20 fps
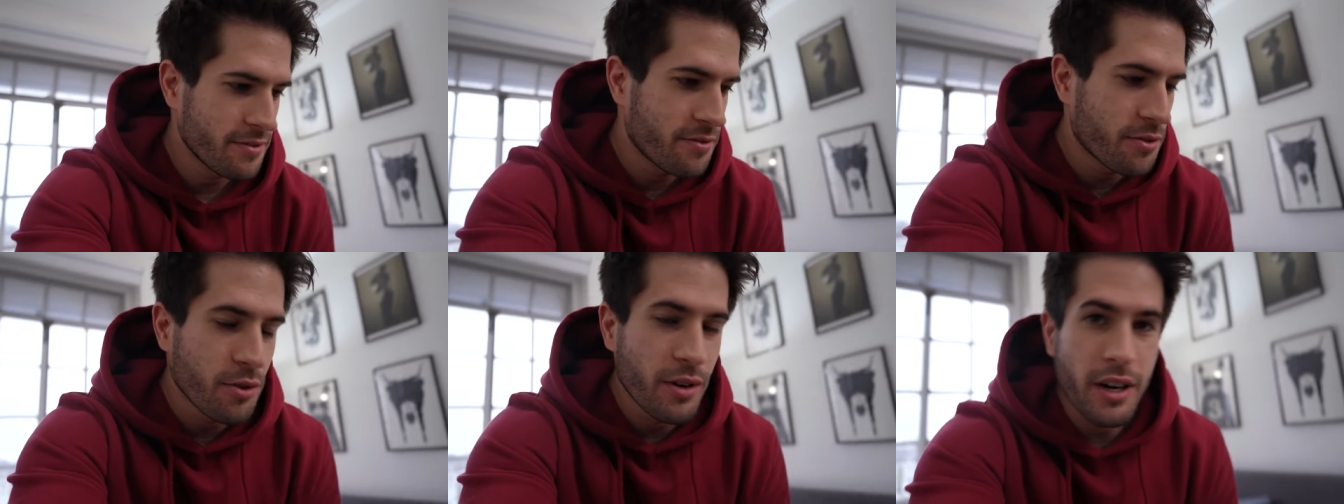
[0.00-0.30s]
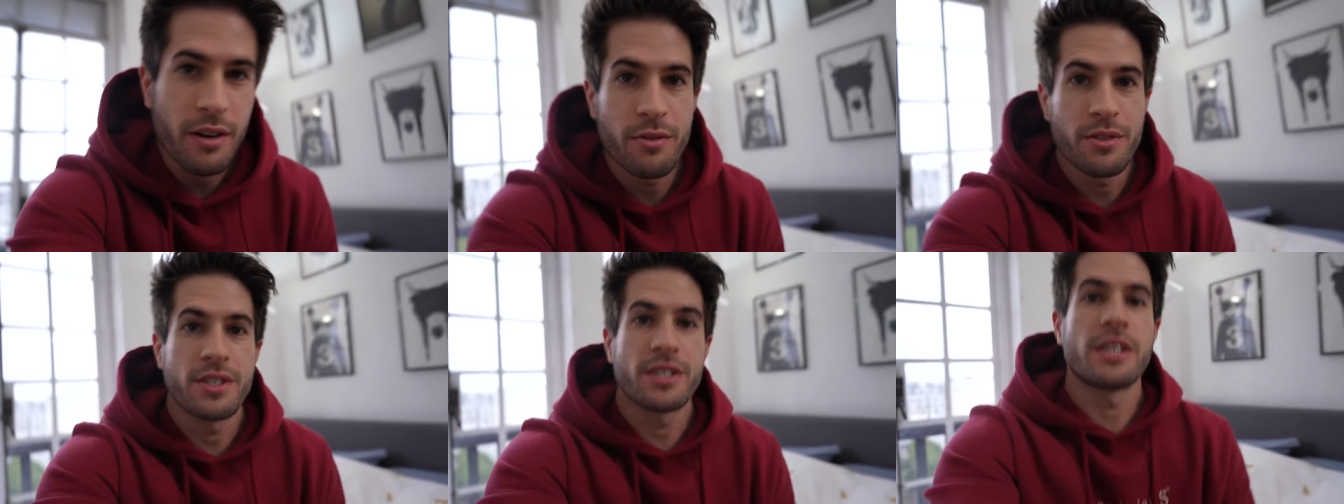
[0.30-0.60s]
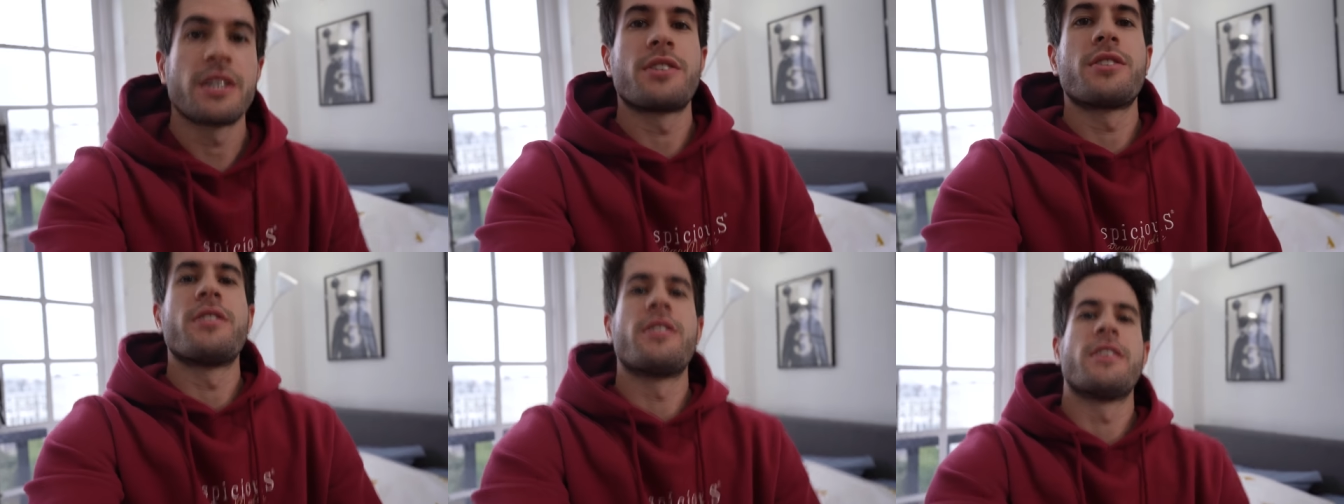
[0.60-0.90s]
four hour
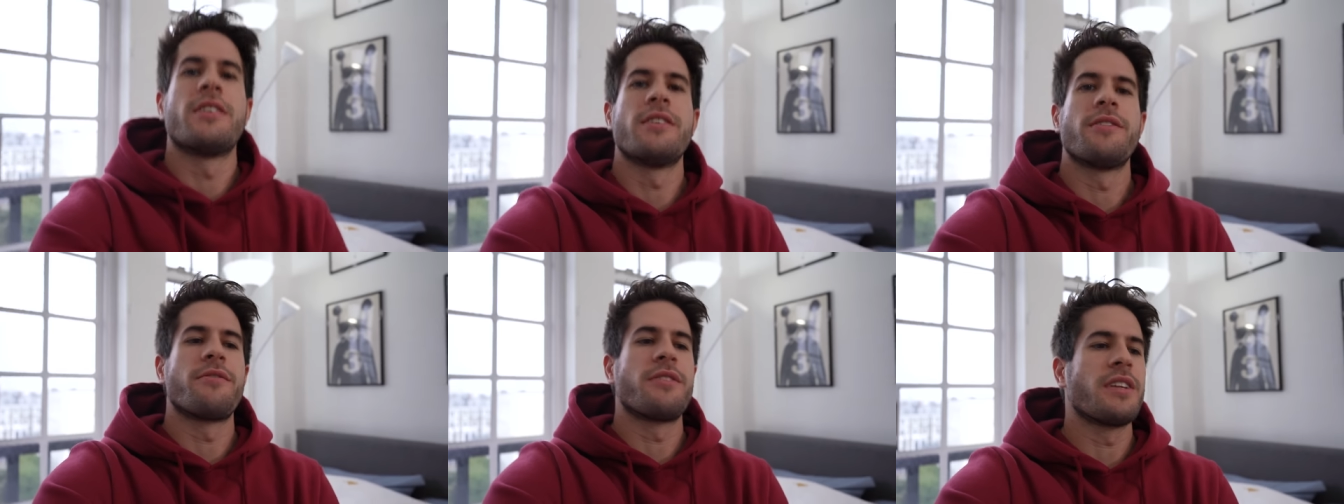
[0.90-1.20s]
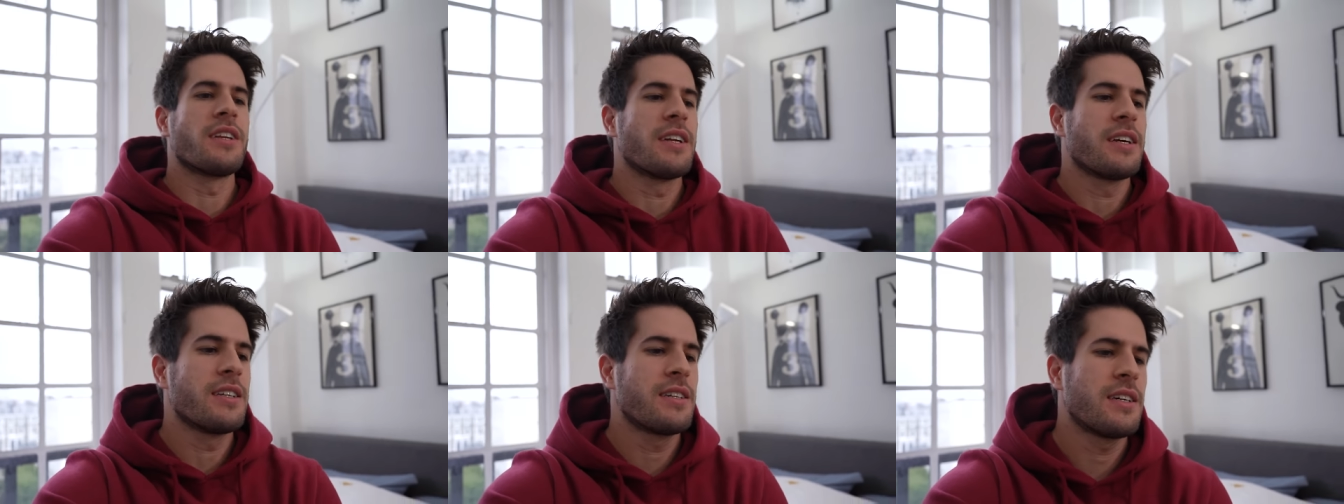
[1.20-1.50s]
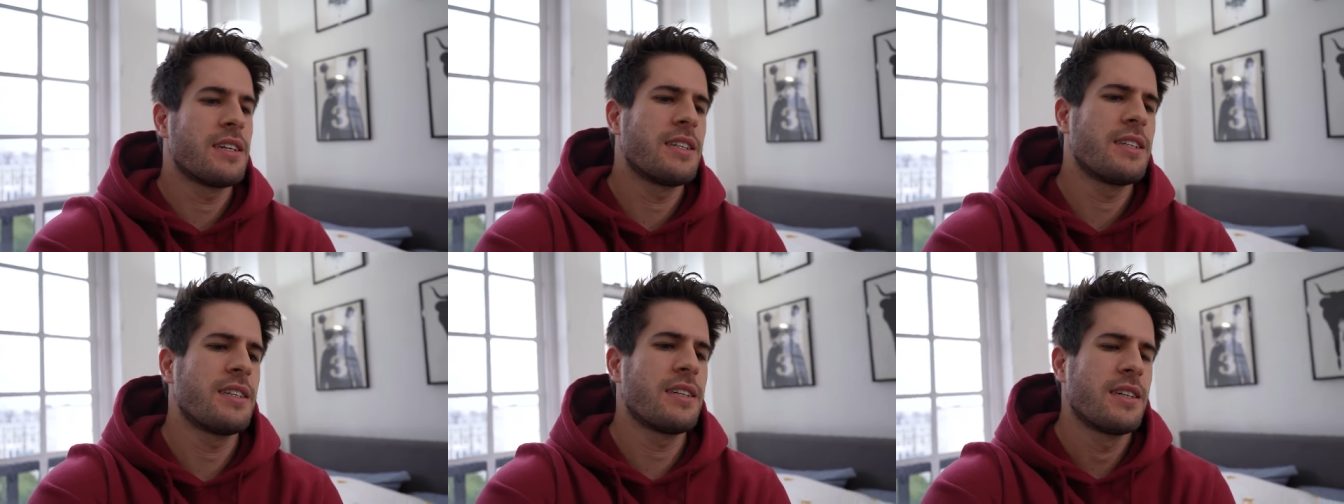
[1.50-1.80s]
session of the day
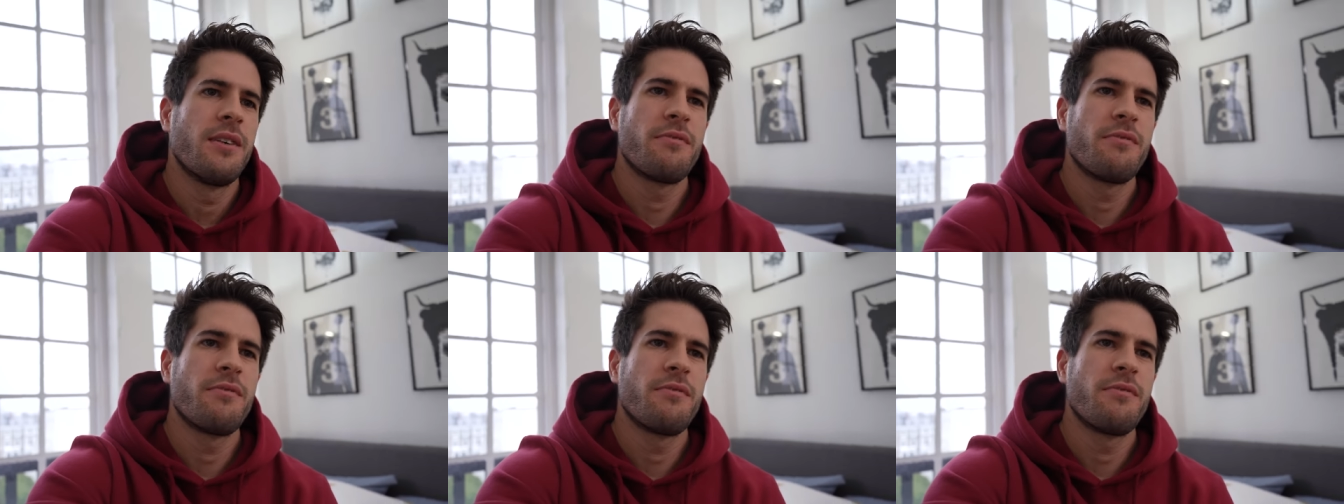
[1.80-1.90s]
done.